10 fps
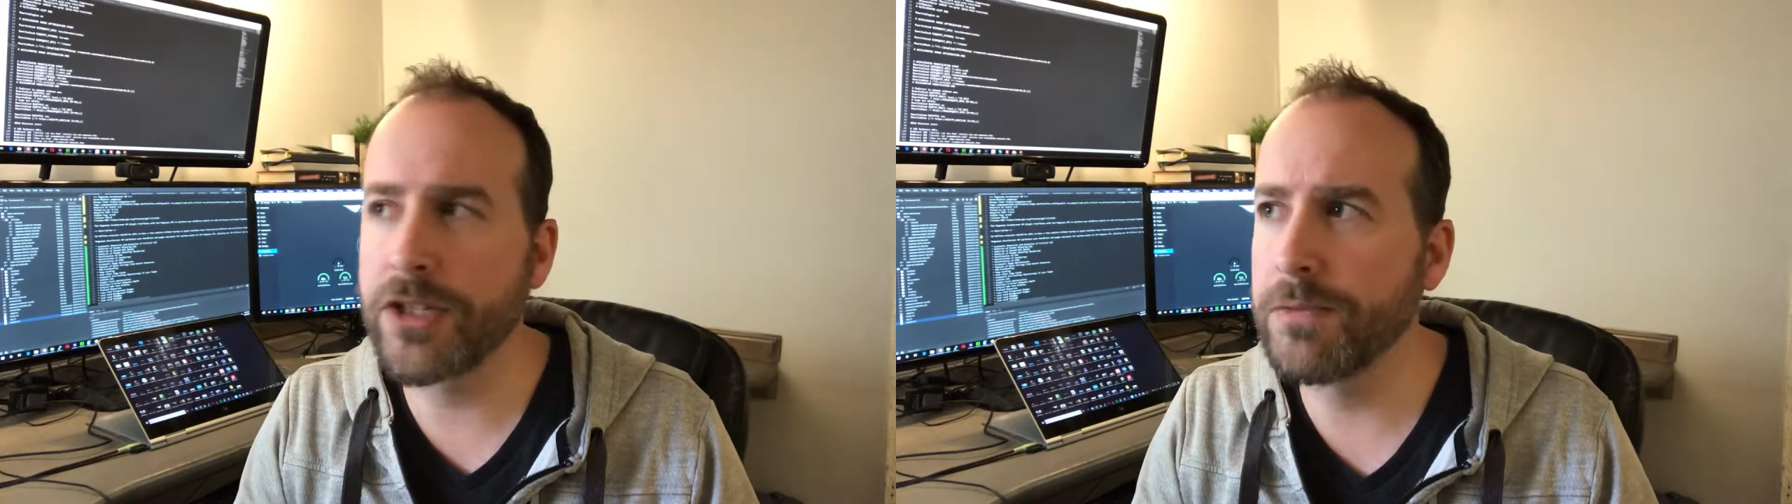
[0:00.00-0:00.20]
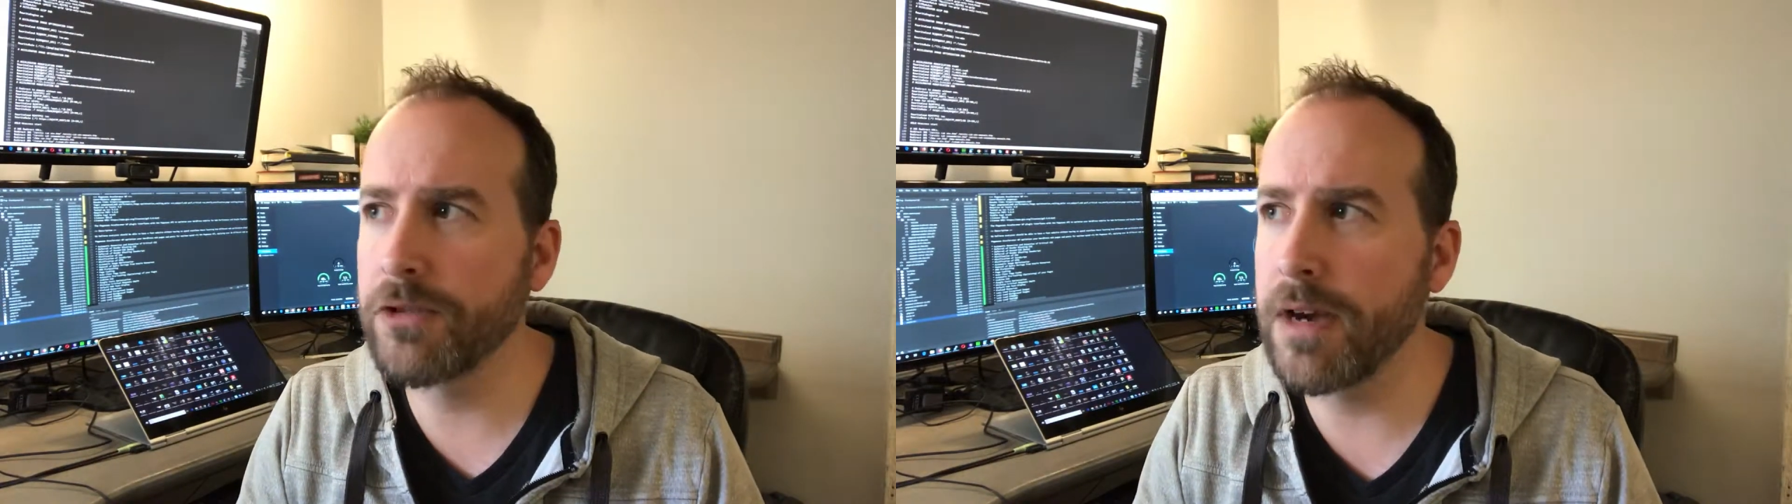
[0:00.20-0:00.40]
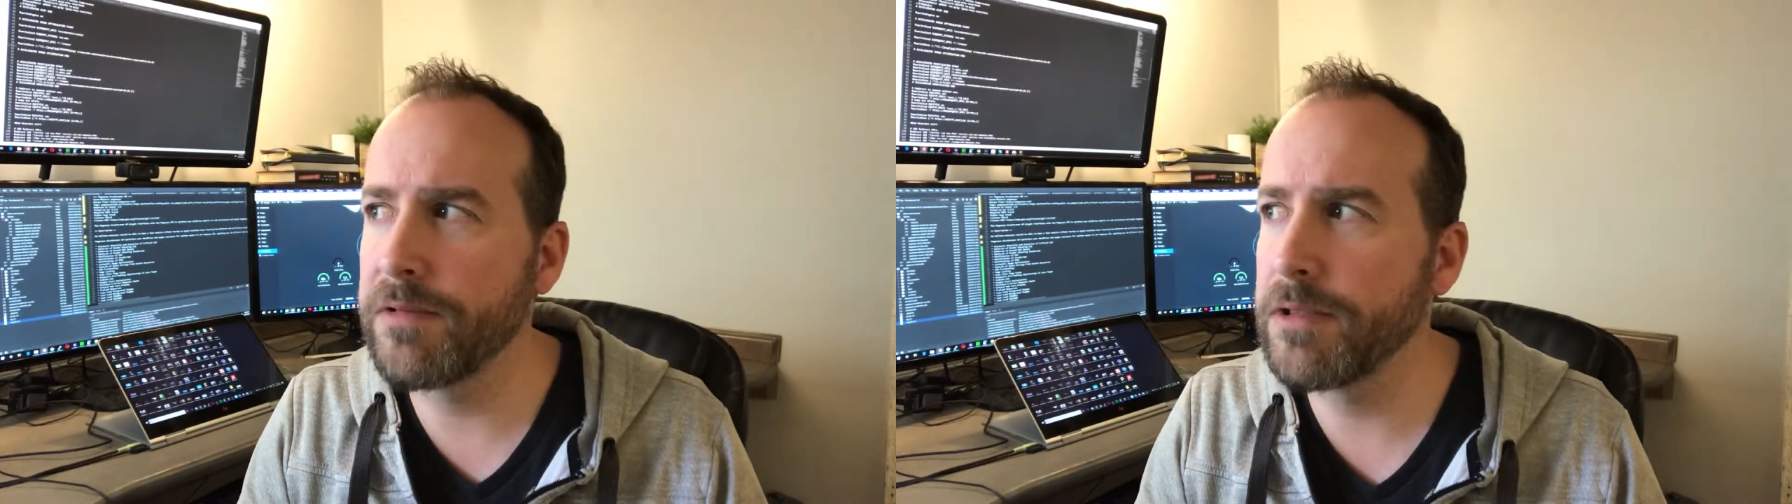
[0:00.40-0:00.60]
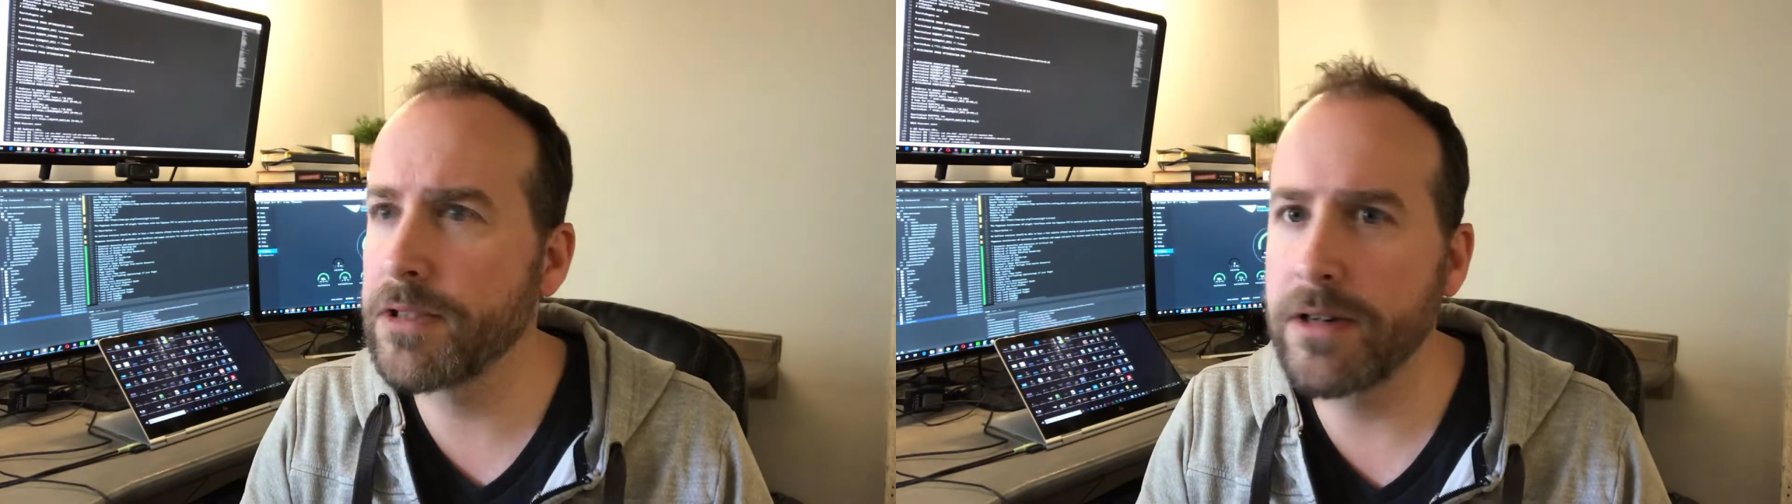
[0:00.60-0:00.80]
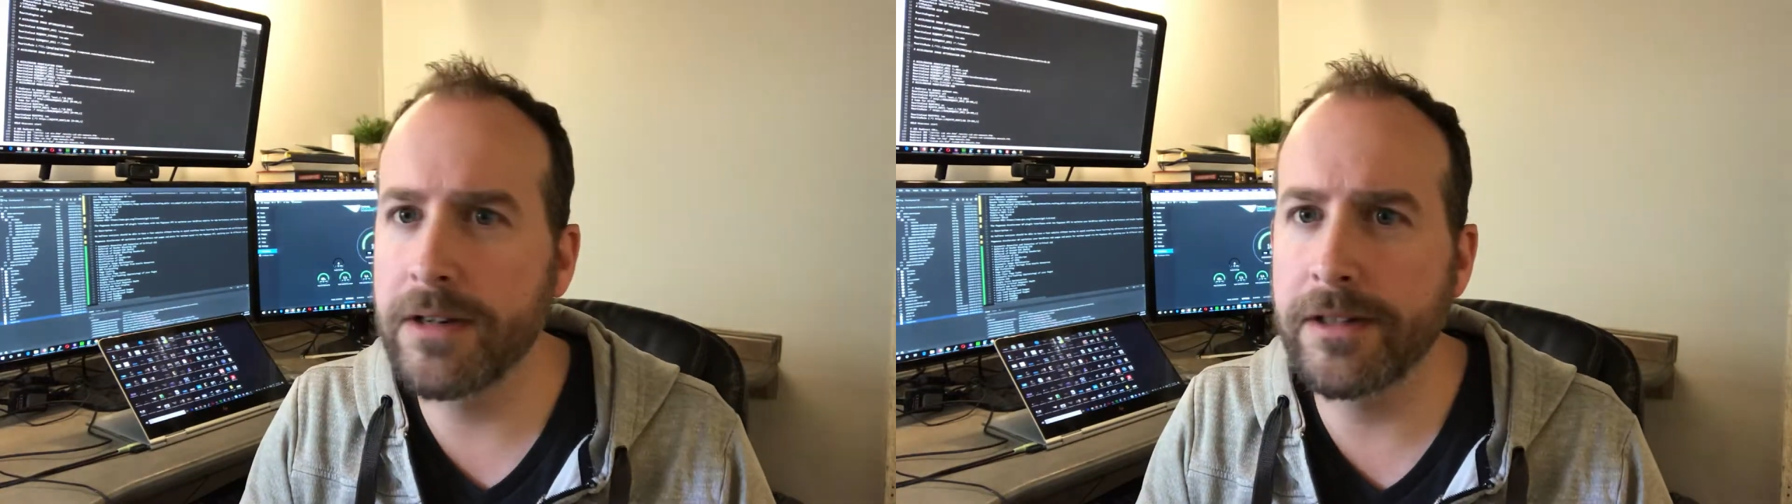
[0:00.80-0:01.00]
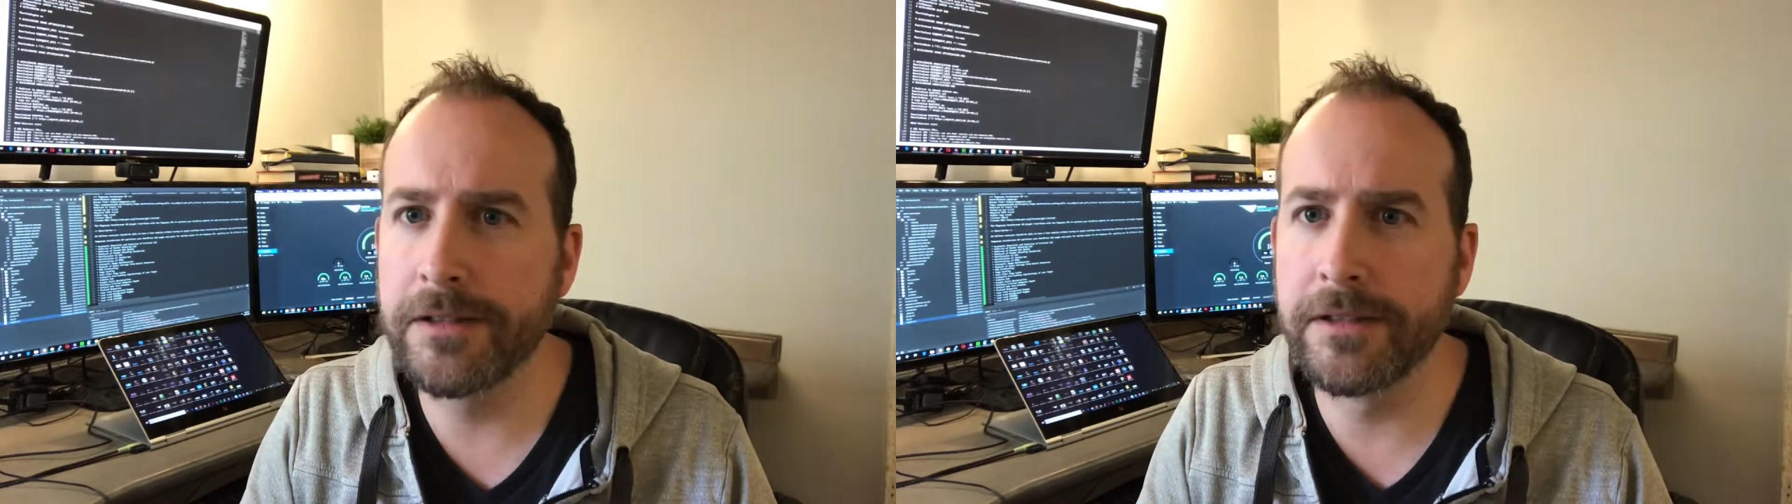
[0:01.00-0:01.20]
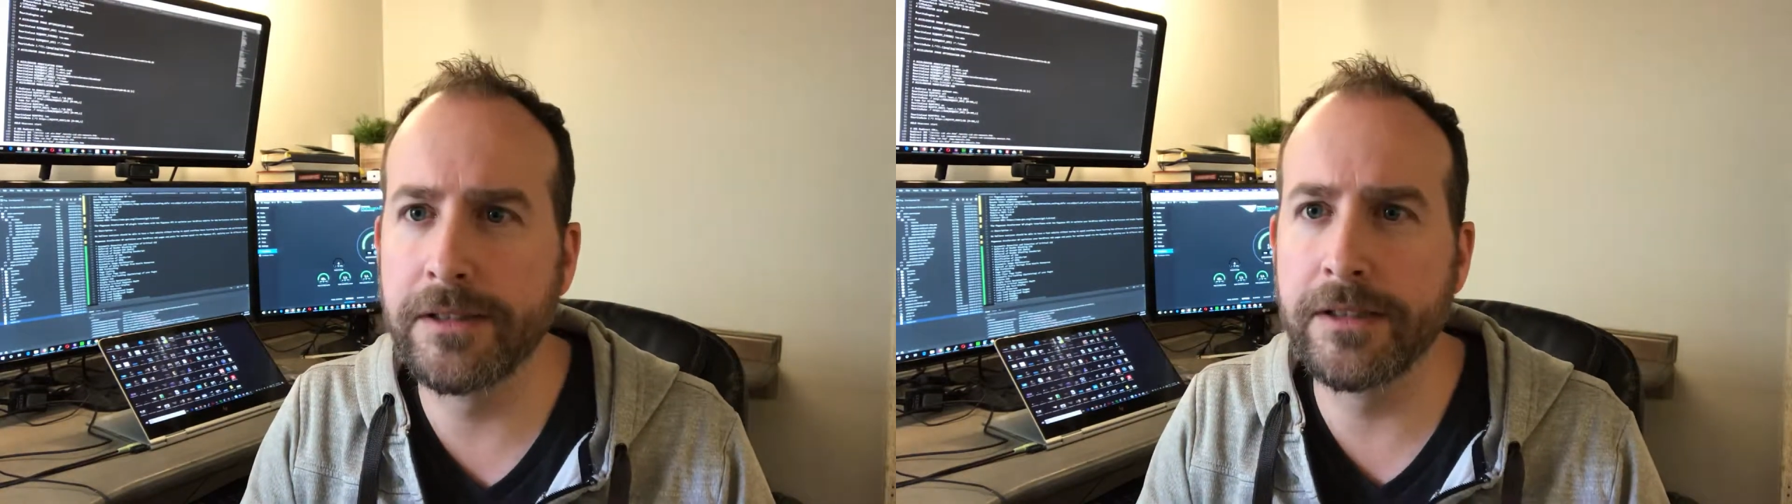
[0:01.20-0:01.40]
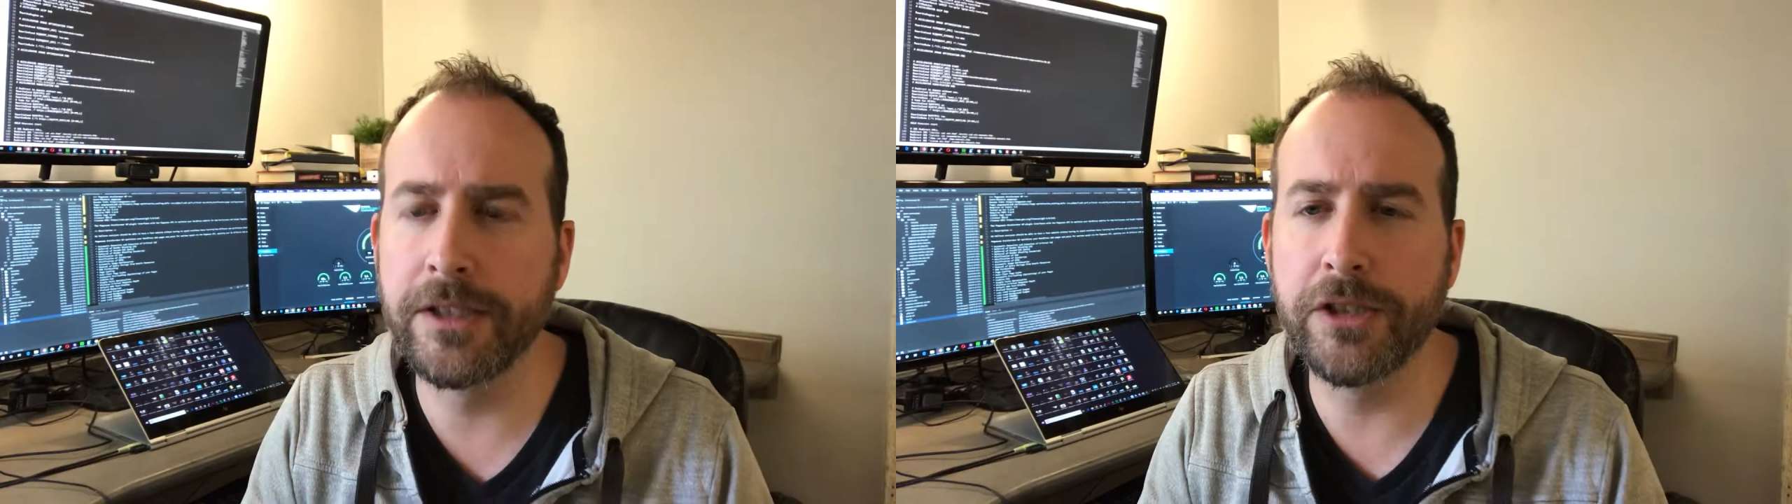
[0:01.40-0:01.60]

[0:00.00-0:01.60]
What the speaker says: Subscribe to us on